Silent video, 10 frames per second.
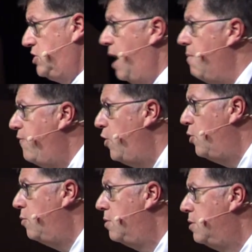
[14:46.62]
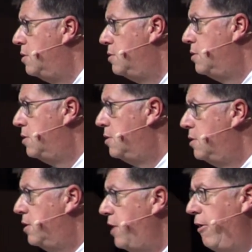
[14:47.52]
some of you,
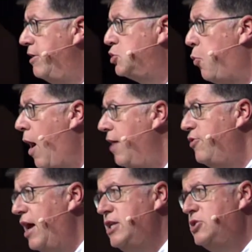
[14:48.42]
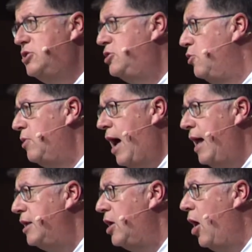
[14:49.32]
there is one they do
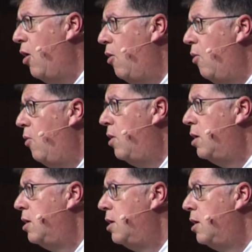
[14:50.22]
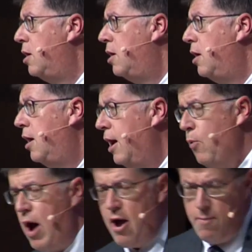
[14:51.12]
not know.
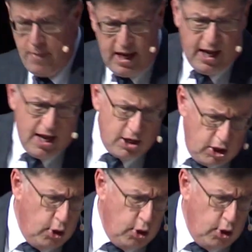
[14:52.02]
And while me and